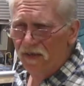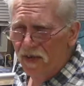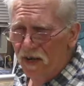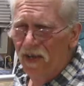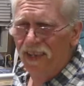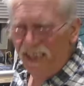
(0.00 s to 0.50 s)

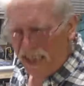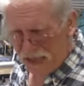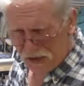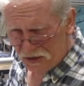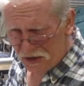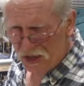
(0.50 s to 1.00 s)
dirty. Get
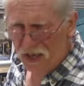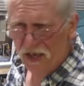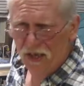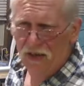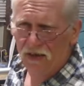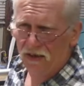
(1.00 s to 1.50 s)
her
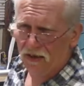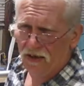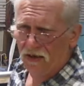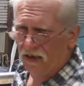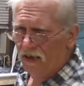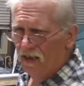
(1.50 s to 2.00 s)
done.
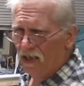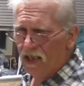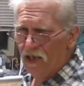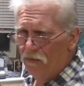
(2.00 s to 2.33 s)
I